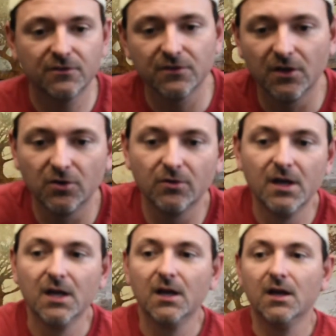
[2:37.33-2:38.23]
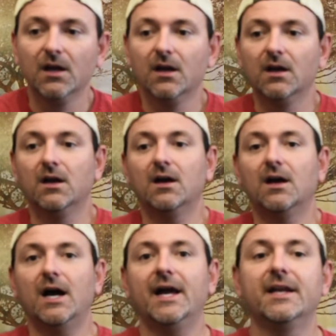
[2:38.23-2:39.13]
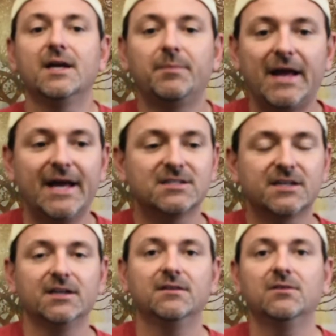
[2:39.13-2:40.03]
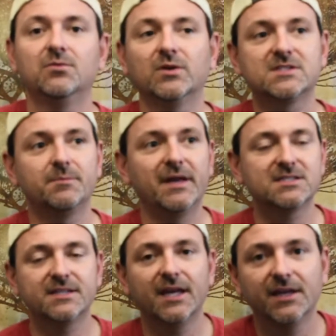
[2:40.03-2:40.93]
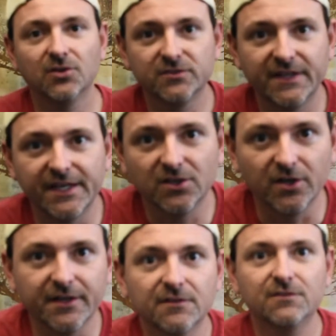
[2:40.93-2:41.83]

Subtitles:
So I end up asking, what's the best you'll take on it?